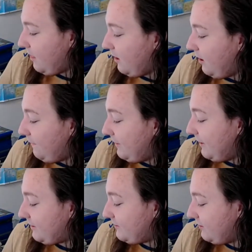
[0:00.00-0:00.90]
Up
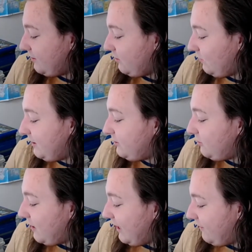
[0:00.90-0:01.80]
next, we do
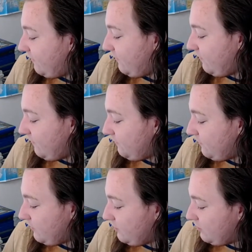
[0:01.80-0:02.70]
have
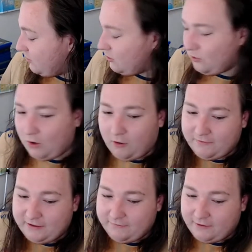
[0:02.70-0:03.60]
2 of
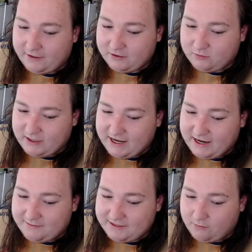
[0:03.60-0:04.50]
the finest Wii
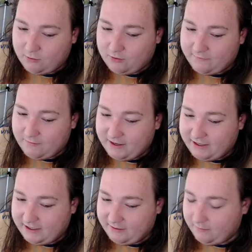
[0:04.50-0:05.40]
games that were ever made,
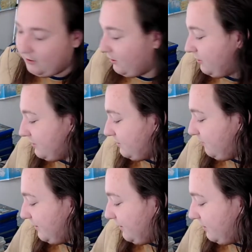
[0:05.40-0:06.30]
in my honest
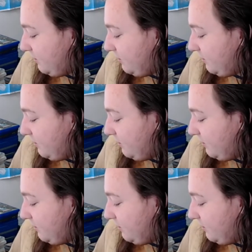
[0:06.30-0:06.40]
opinion.